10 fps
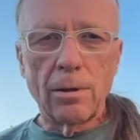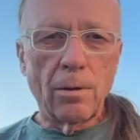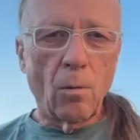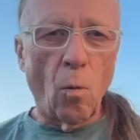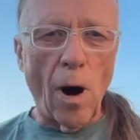
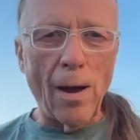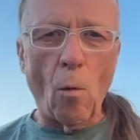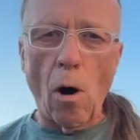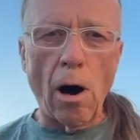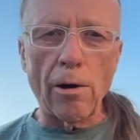
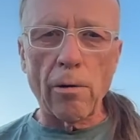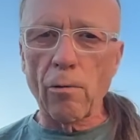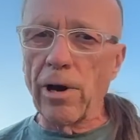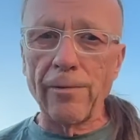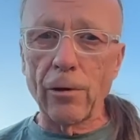whitewater
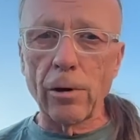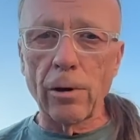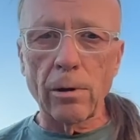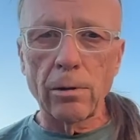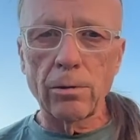river
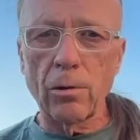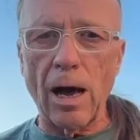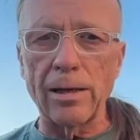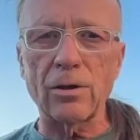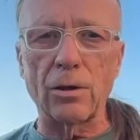
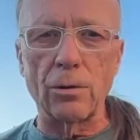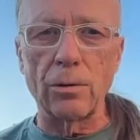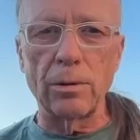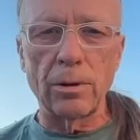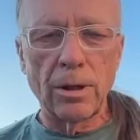dry suit
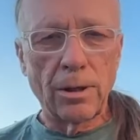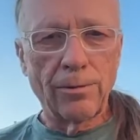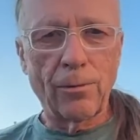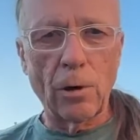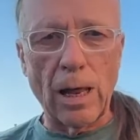
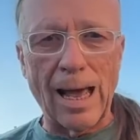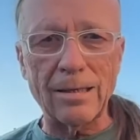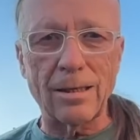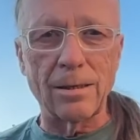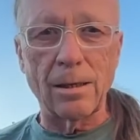for
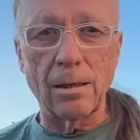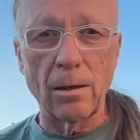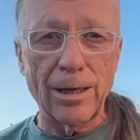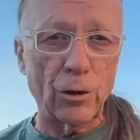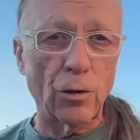Alaskan
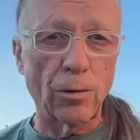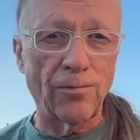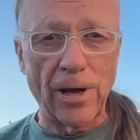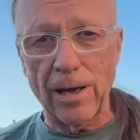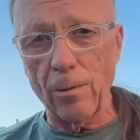
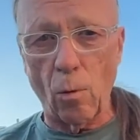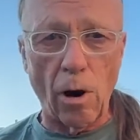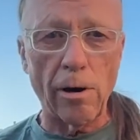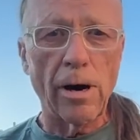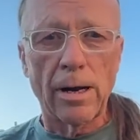glacier-fed water.